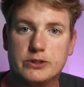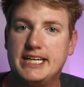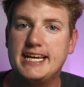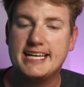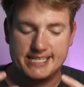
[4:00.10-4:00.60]

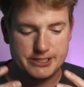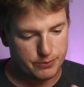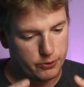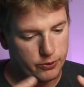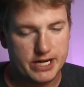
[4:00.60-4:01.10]
take an
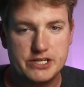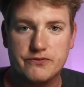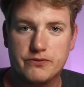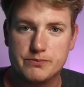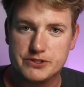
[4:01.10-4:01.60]

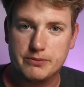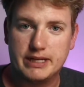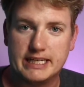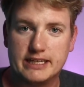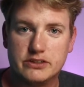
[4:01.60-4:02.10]
inspiration from
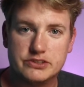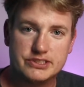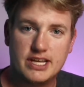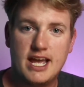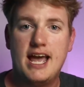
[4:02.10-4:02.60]
somebody
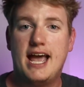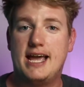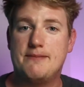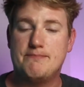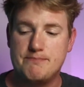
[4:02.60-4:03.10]
else
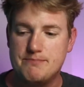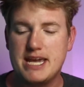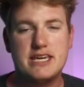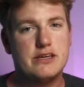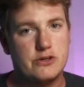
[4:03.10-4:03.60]
and
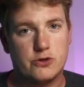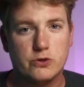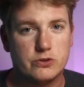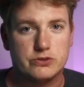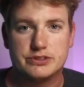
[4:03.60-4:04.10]
make it
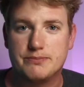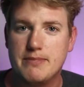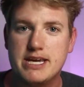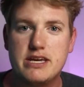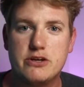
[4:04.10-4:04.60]
yours.
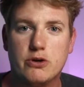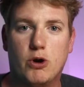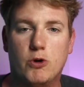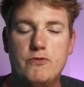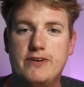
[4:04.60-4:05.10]
Make it your
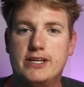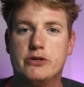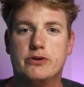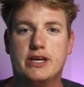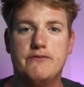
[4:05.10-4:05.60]
own
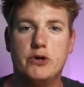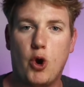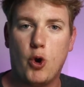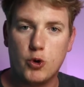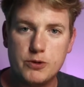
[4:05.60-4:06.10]
video, give
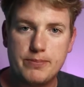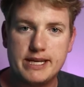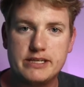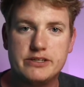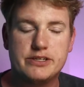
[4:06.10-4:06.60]
your own
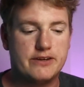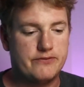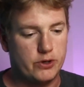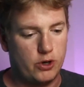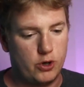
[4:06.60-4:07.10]
opinion, give
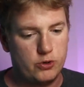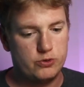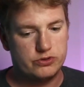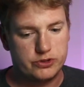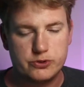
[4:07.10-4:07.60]
your
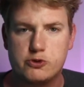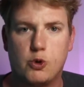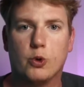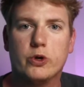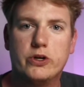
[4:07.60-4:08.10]
own
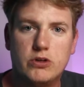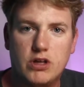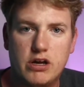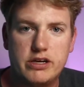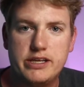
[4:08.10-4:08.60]
tutorial
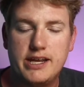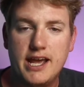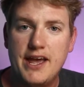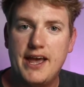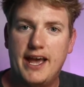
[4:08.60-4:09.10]
on it.
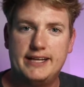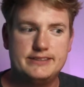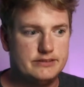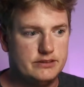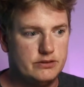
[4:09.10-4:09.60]

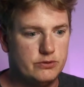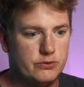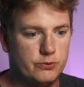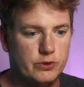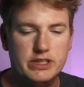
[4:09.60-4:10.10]
And
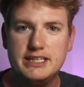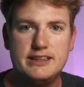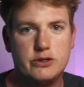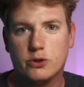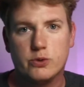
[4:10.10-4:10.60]
really,
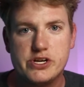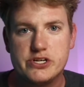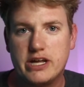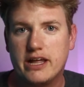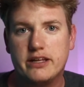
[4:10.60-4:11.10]
the
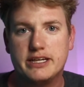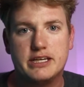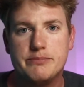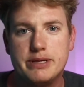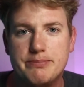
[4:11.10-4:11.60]
originality
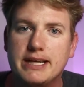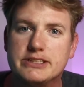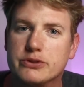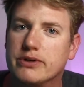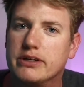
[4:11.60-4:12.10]
can be
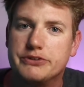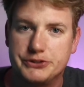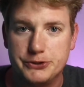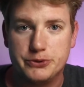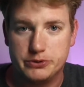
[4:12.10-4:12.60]
based around
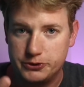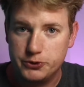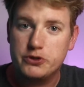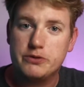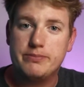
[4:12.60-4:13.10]
you.
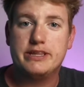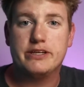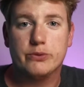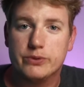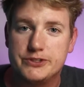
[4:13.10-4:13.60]
You can be
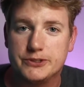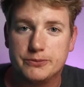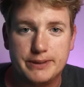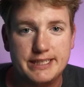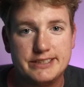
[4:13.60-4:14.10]
the
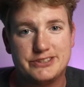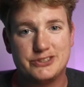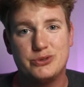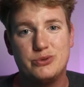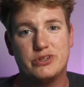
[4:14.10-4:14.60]
original piece to the